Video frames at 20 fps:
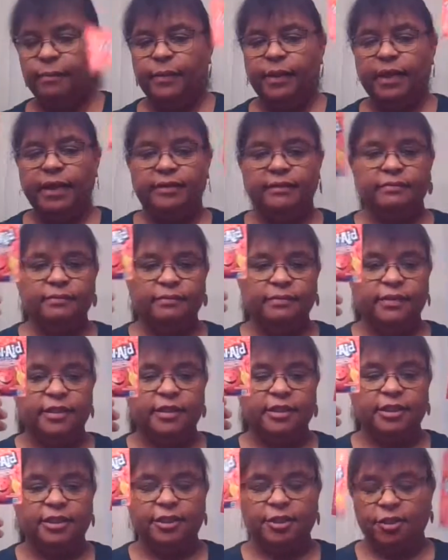But
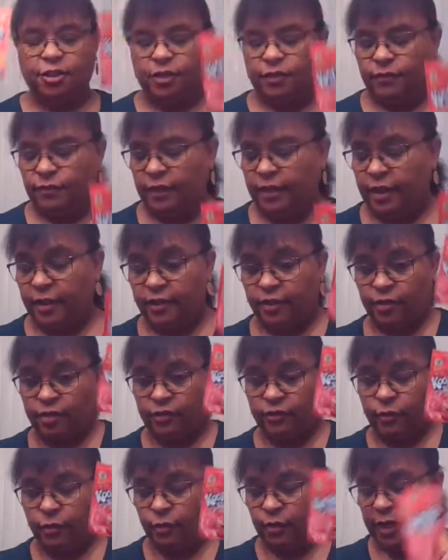this is another
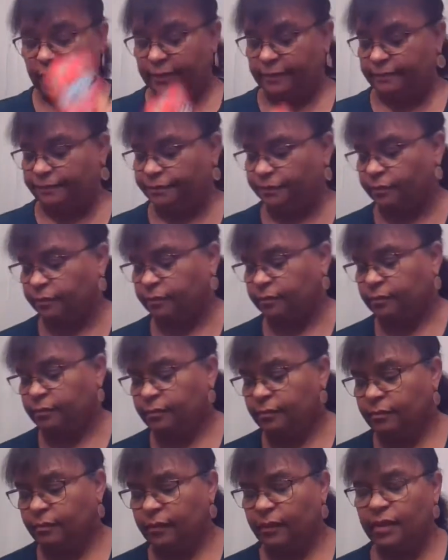use of Kool-Aid.
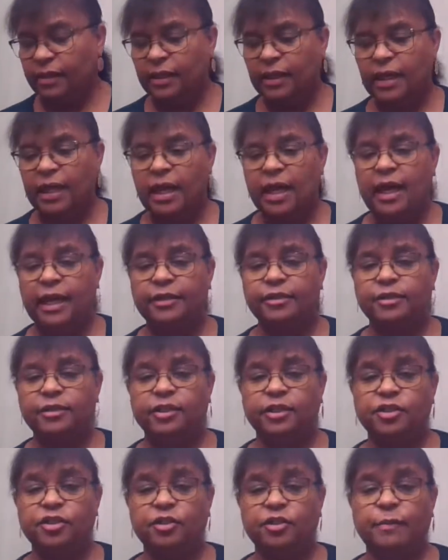I
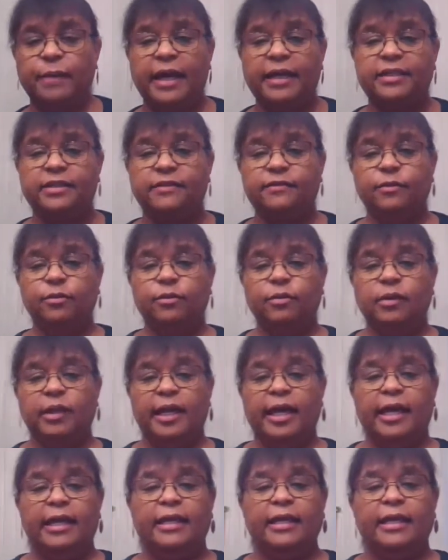took the 2 packs of
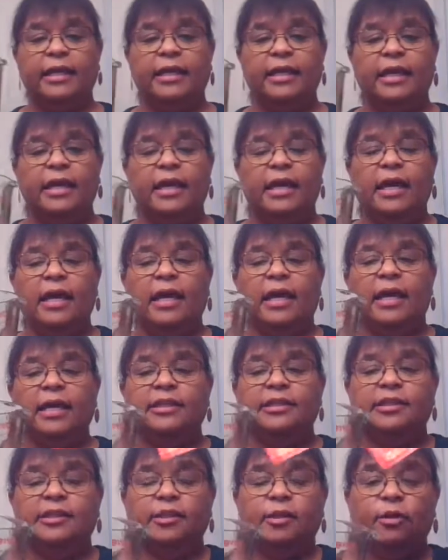Kool-Aid.
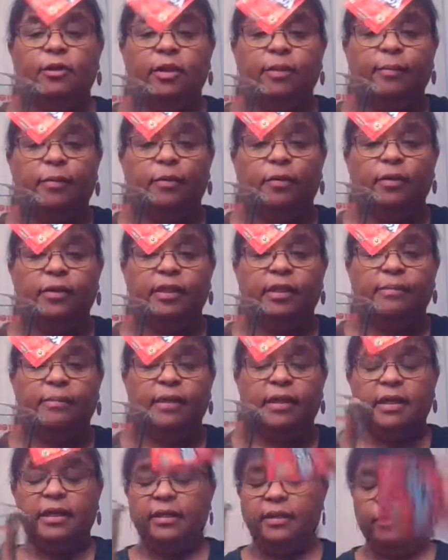I slowly poured
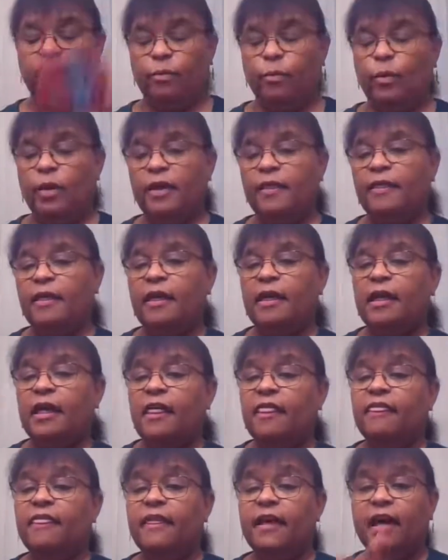them in with
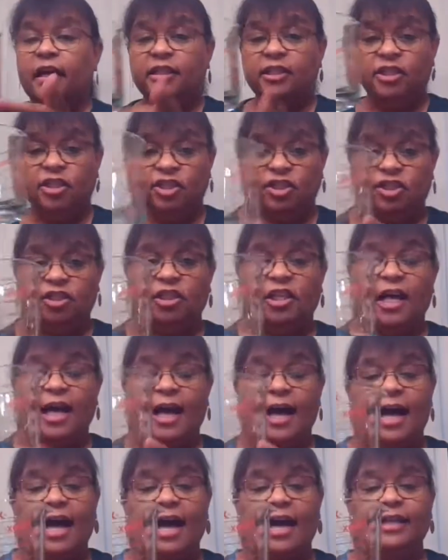the still
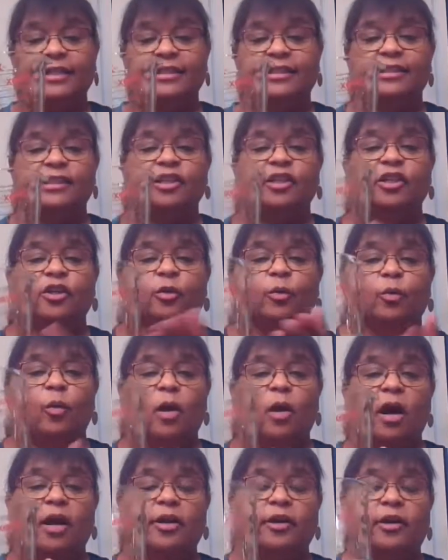hot
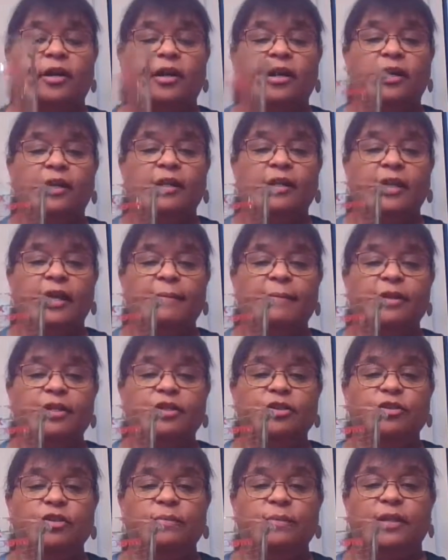water and
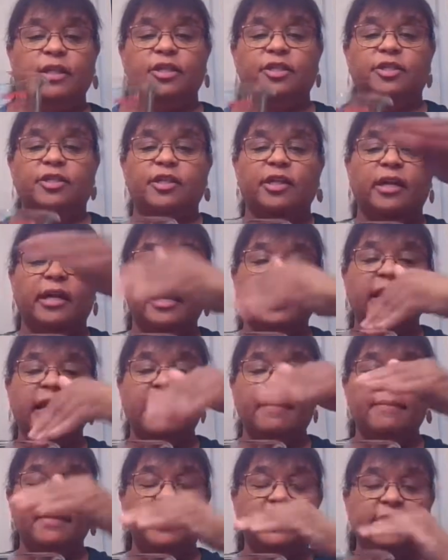lemon juice mixture, and
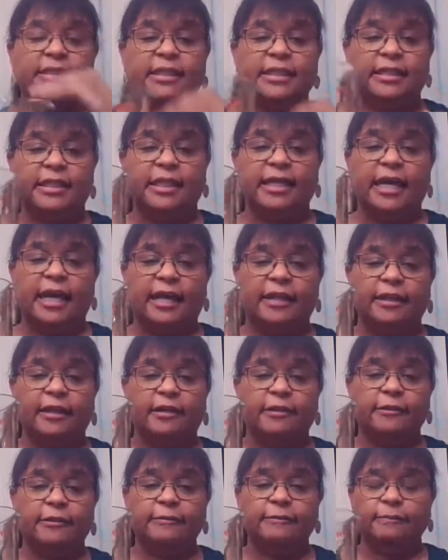I mixed it
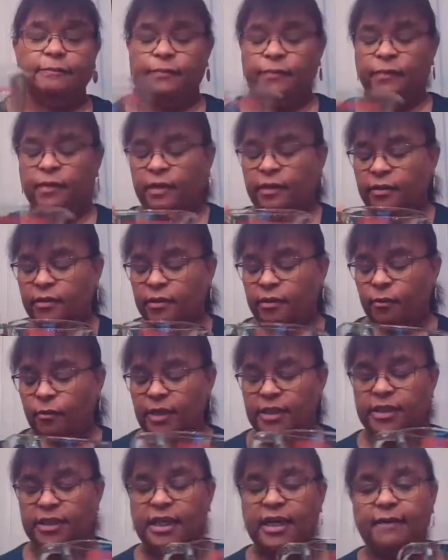together. So
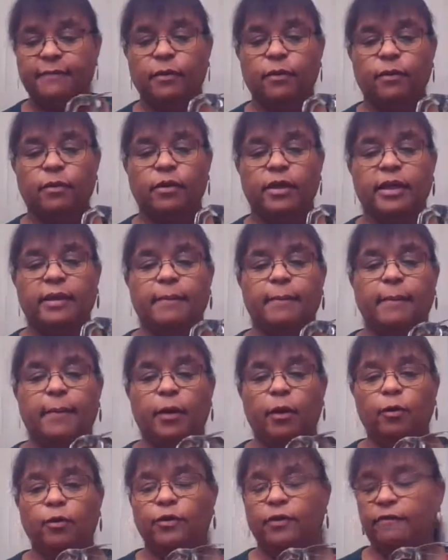once I poured in
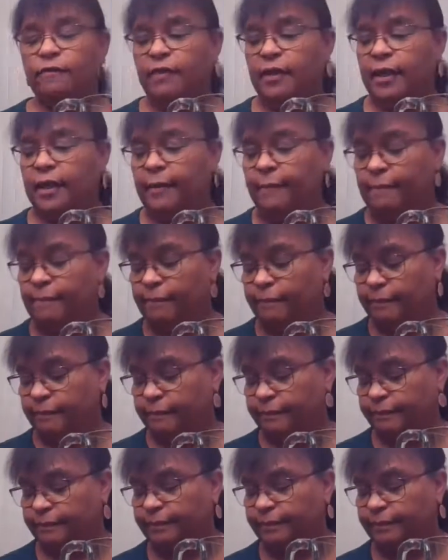both of them,